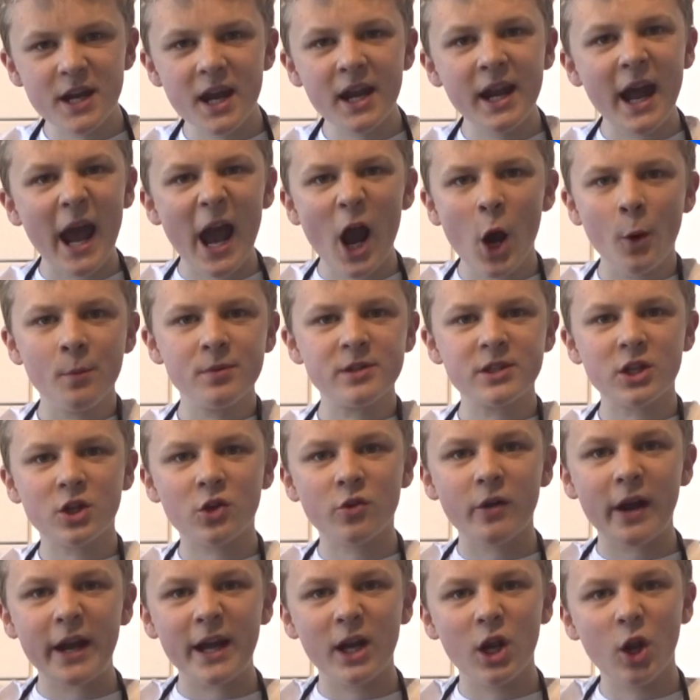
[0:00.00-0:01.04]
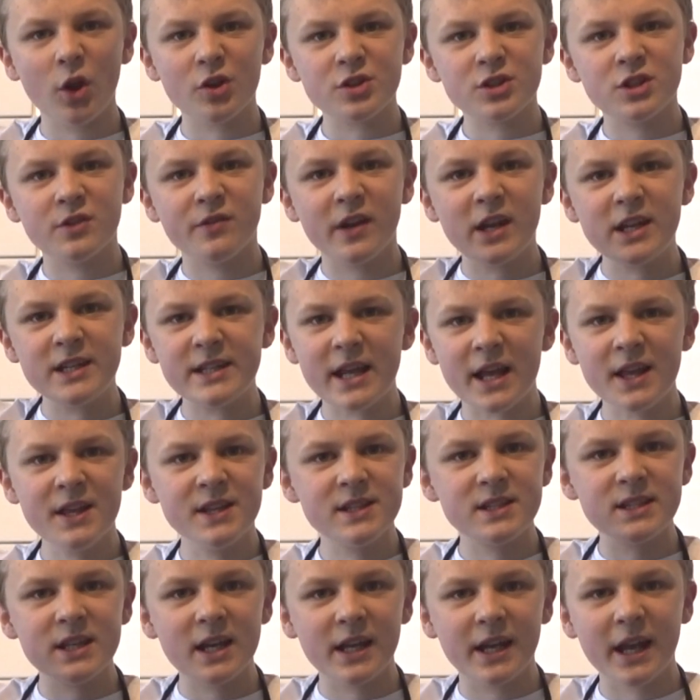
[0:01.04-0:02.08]
It helps to create lots of
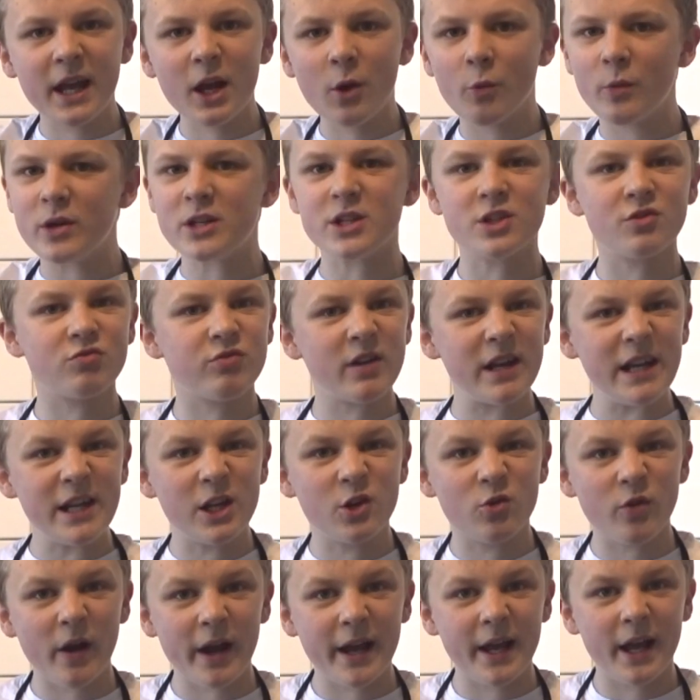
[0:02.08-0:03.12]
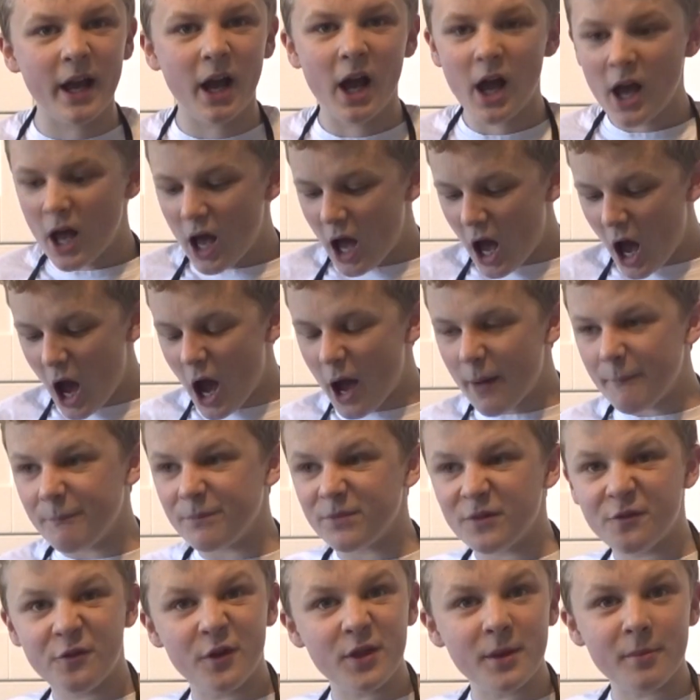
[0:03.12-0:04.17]
indents in it, which is really great
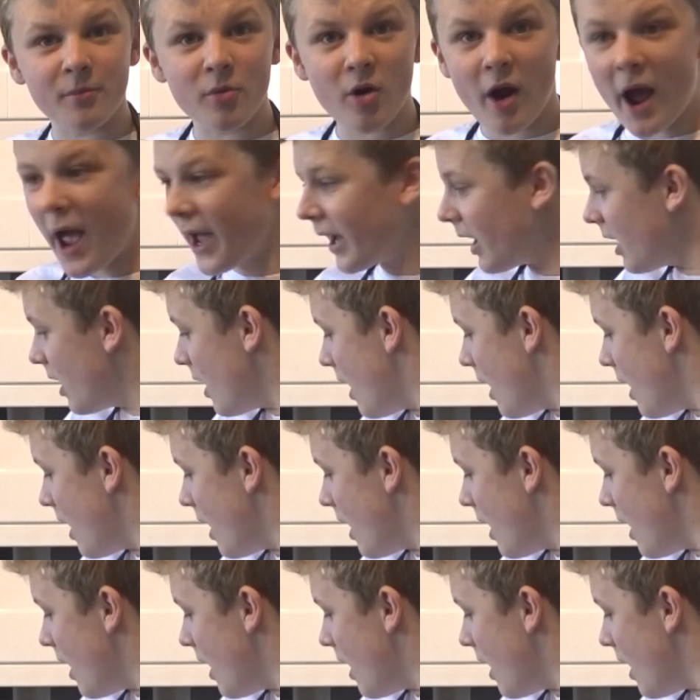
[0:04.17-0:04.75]
for the meringue.